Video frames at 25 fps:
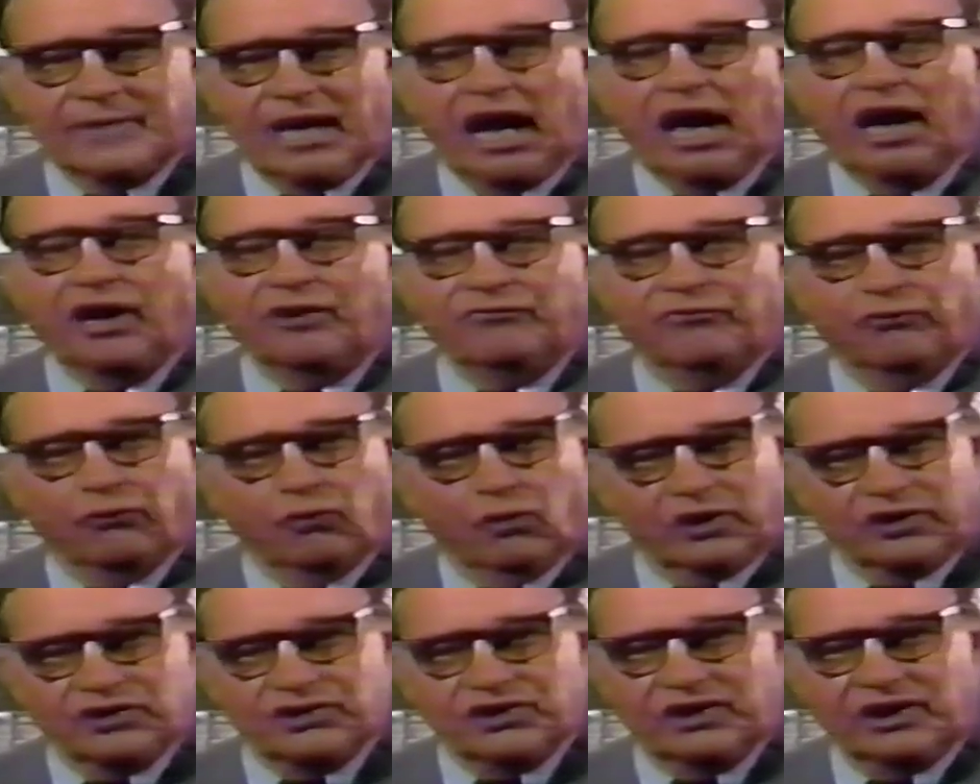
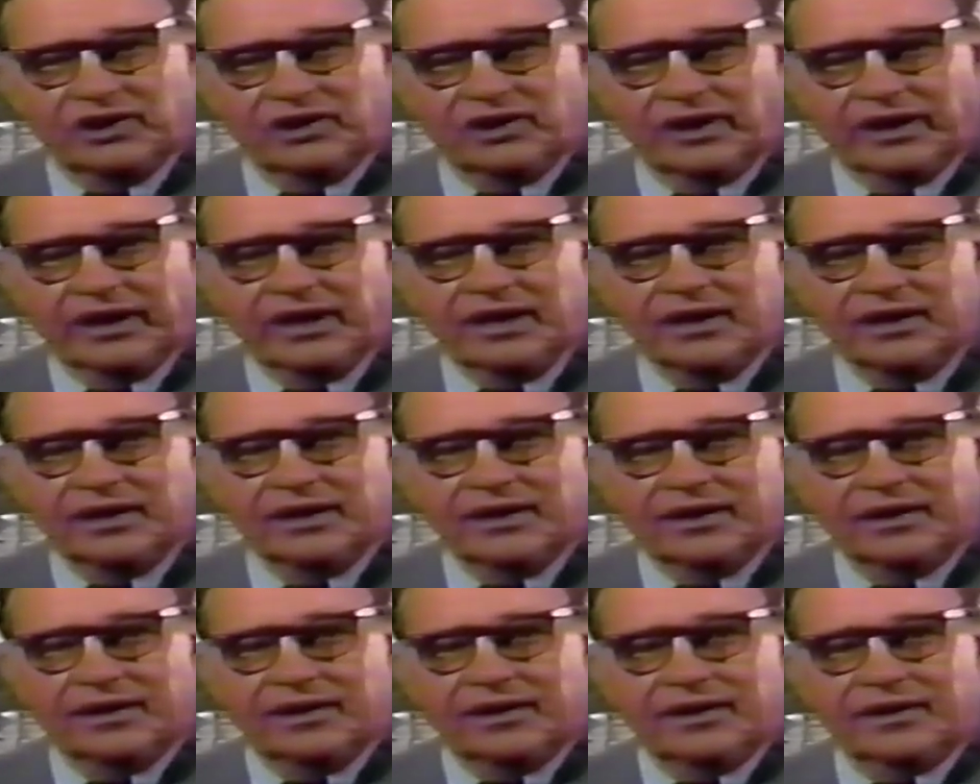Unfortunately,
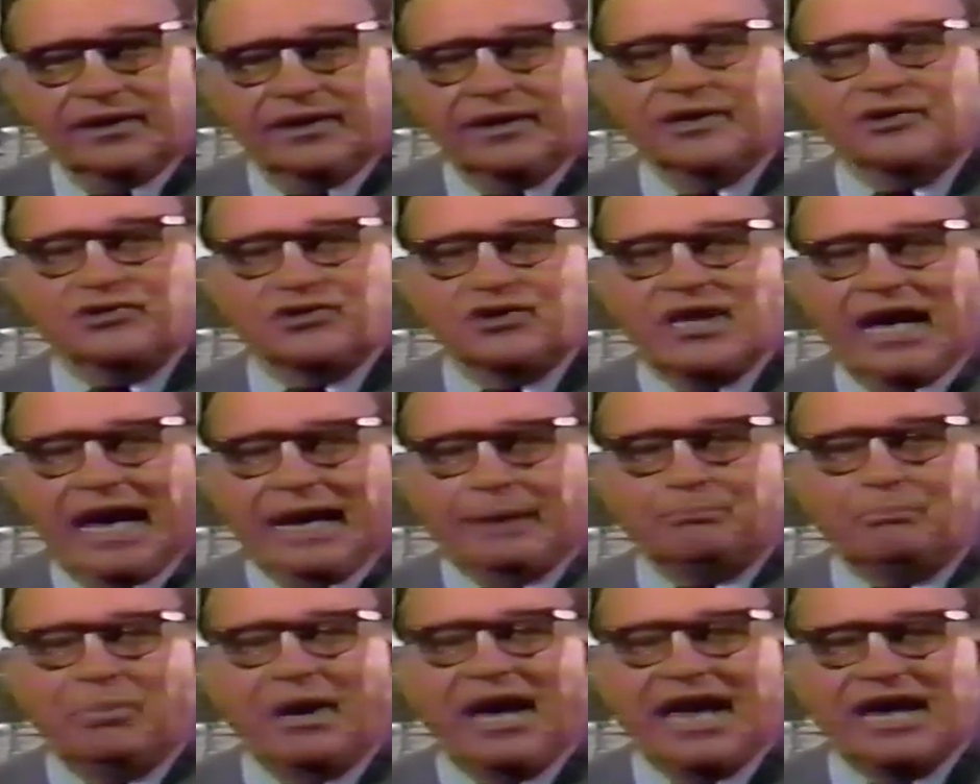it's
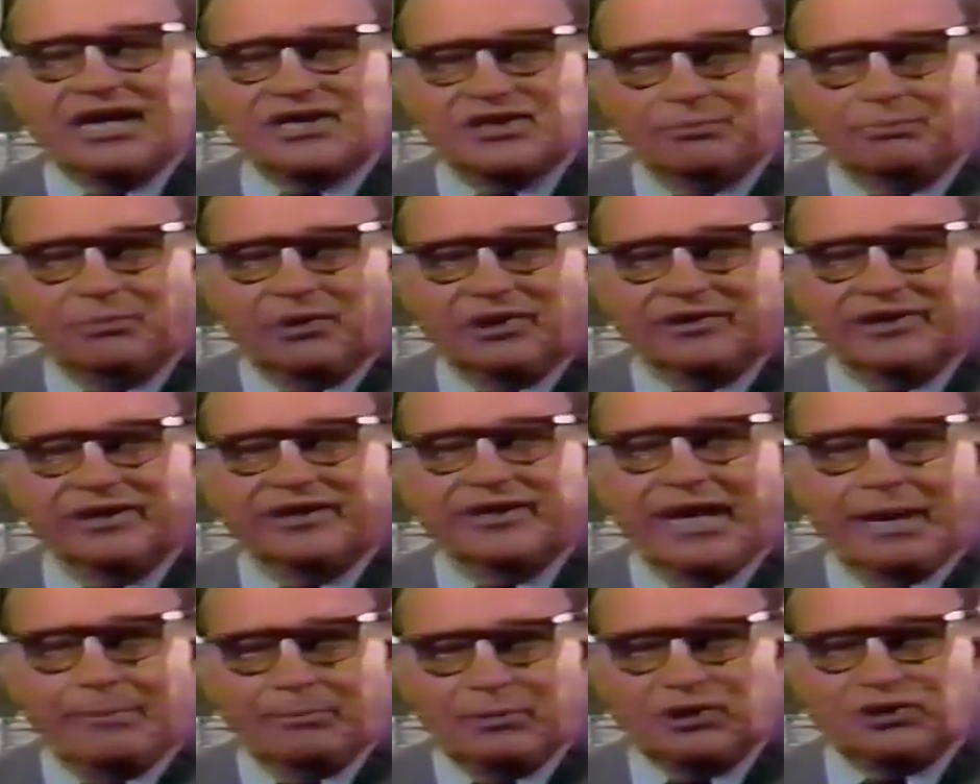not possible to
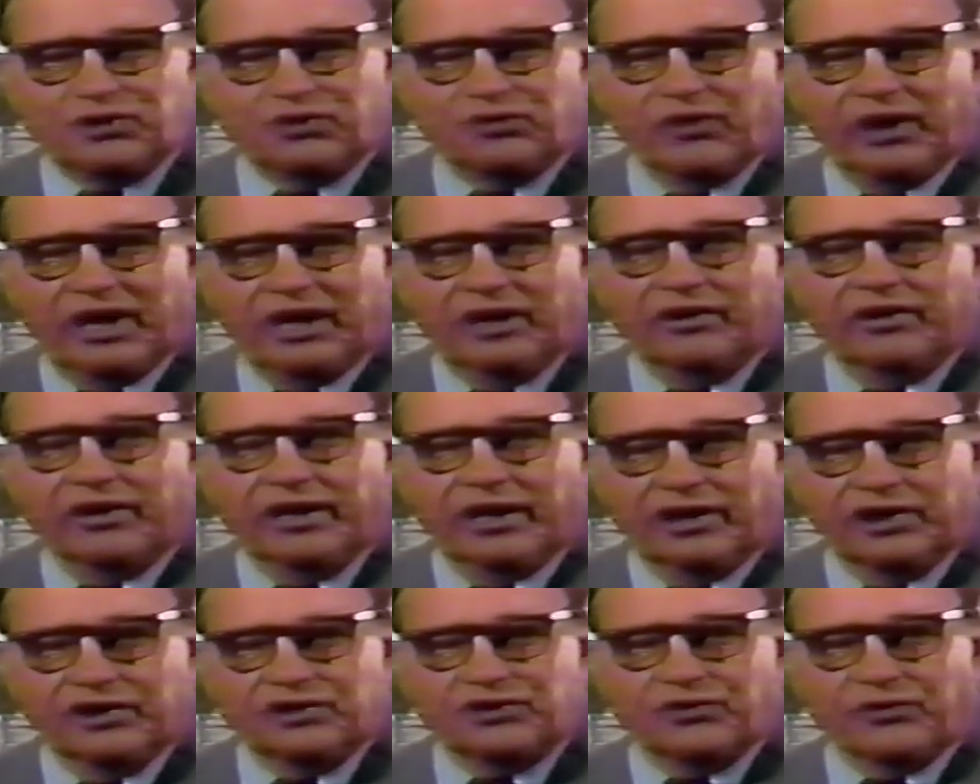demonstrate or
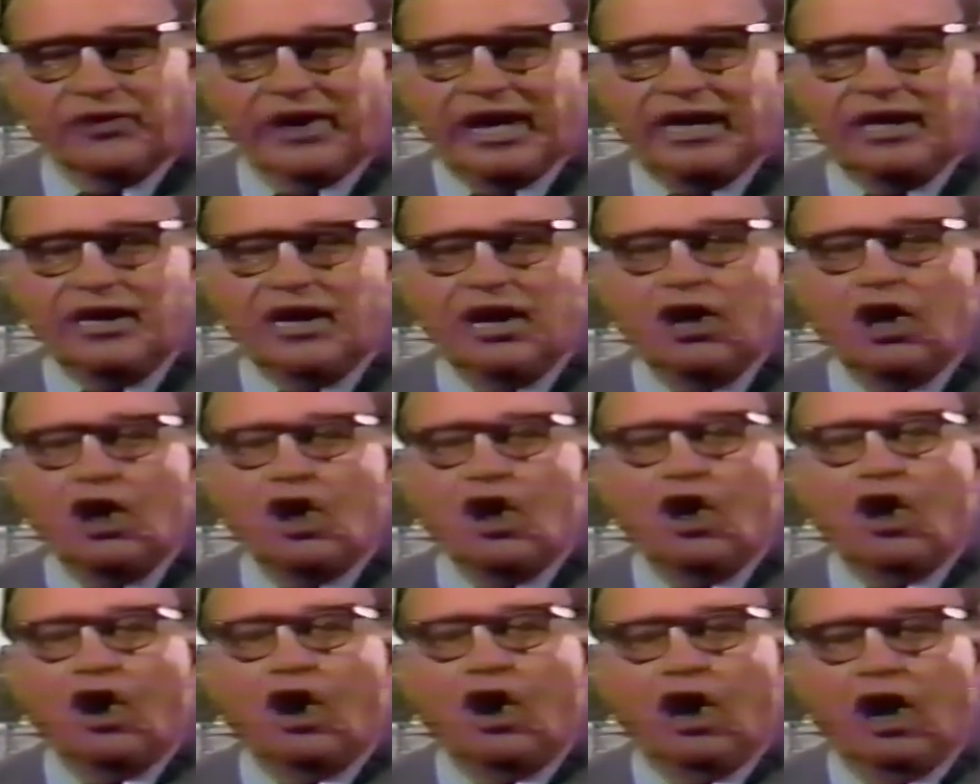illustrate
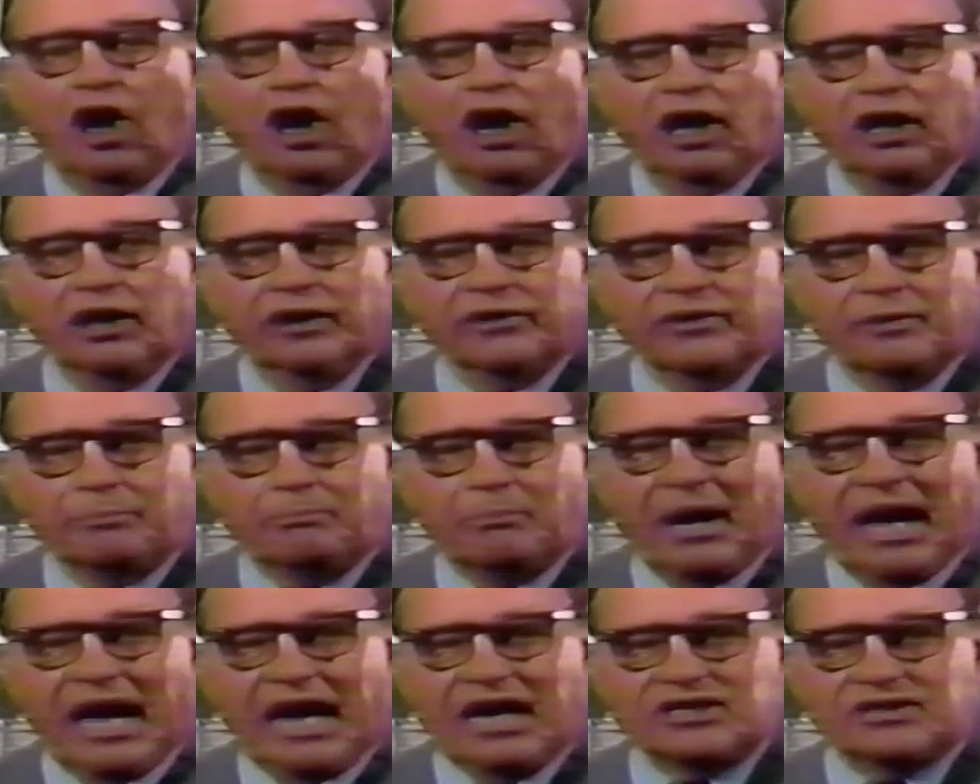all of the
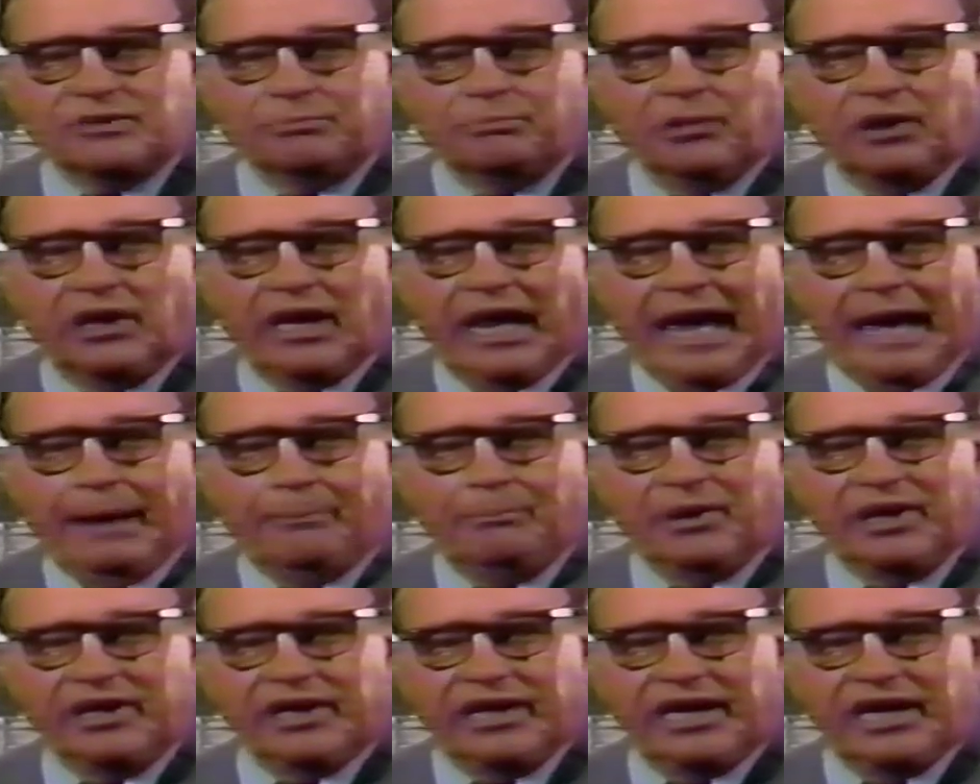possible
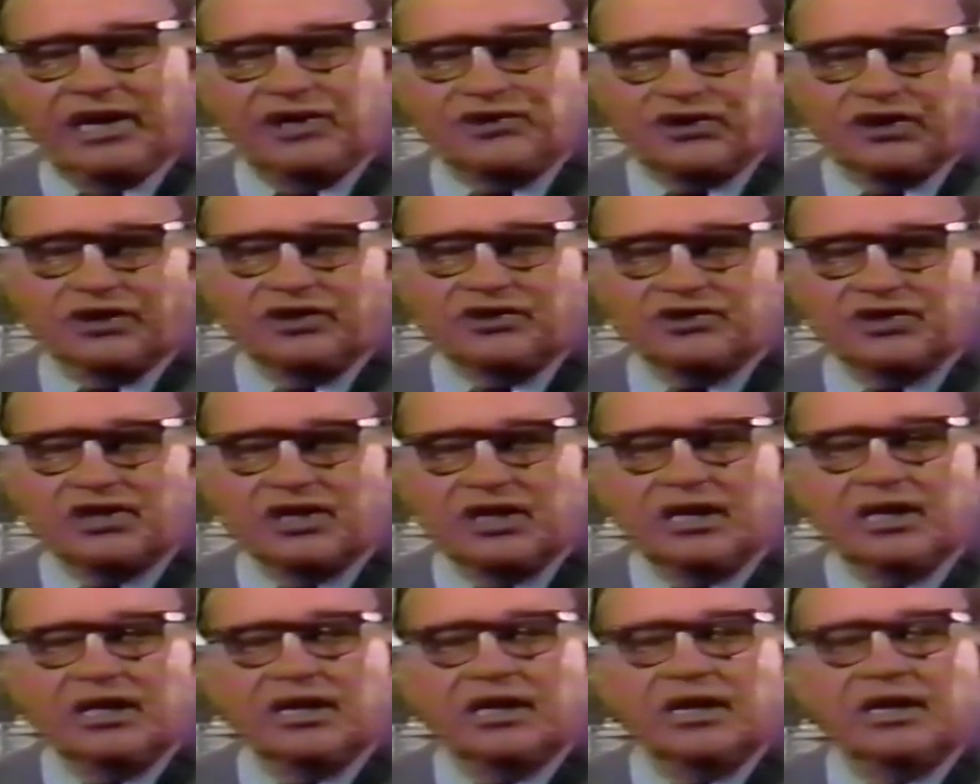applications
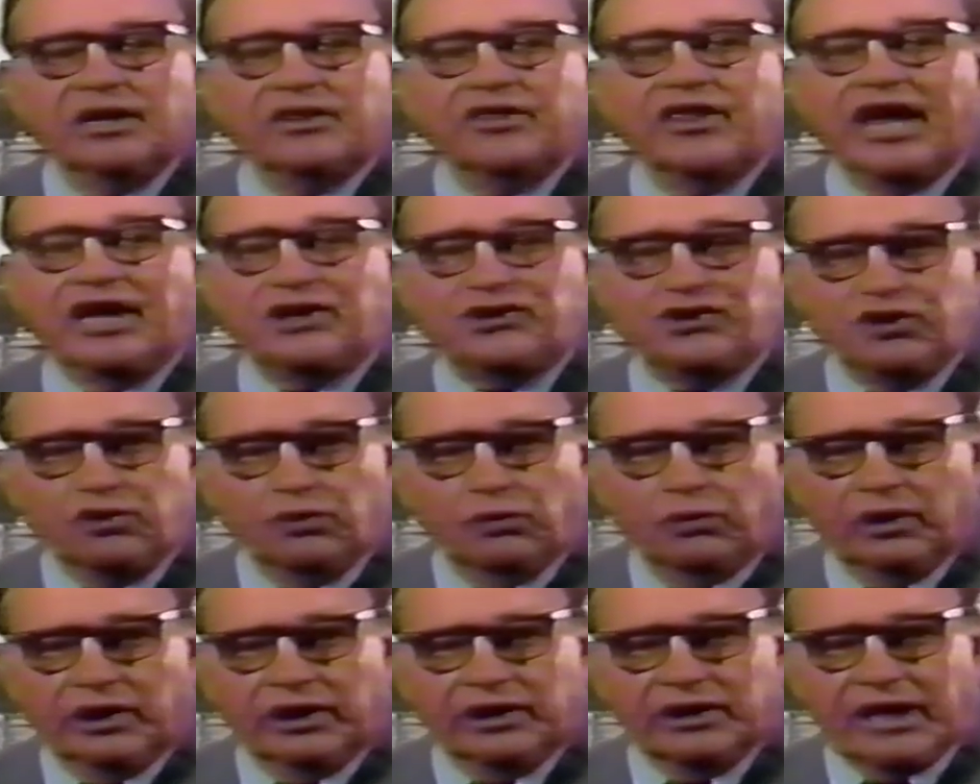that you
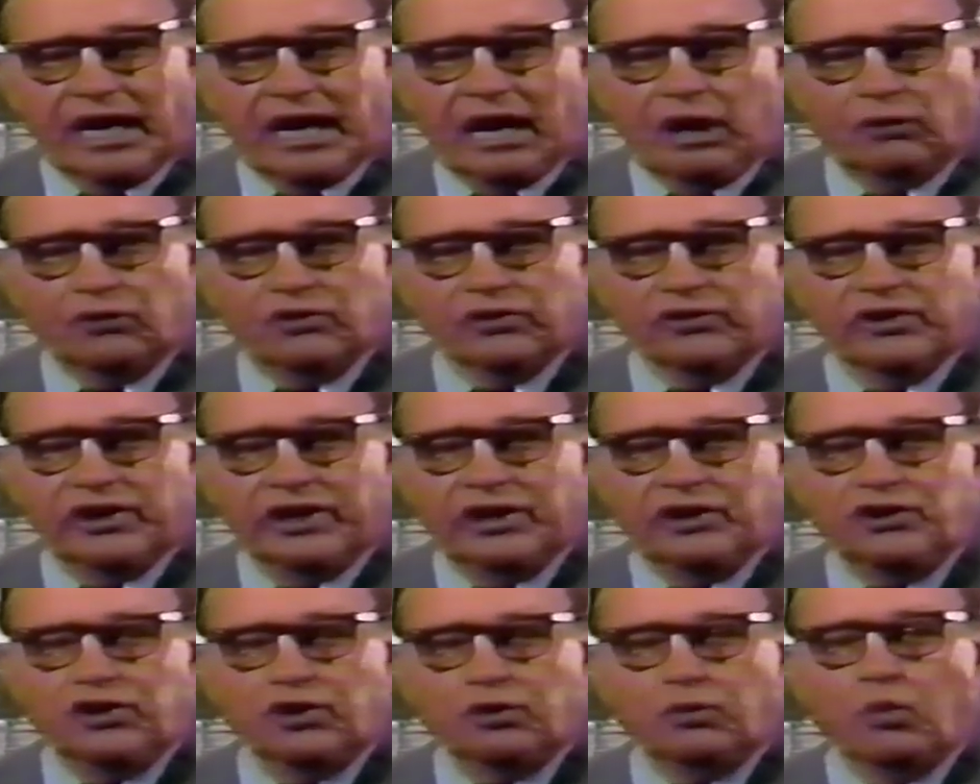will encounter
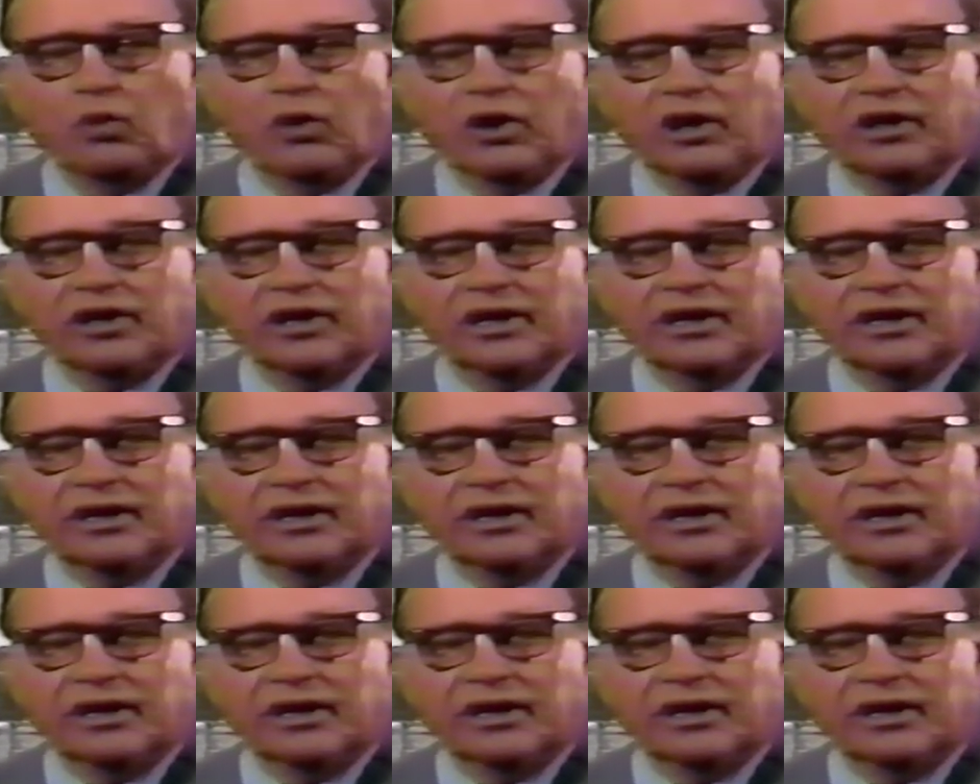in your work.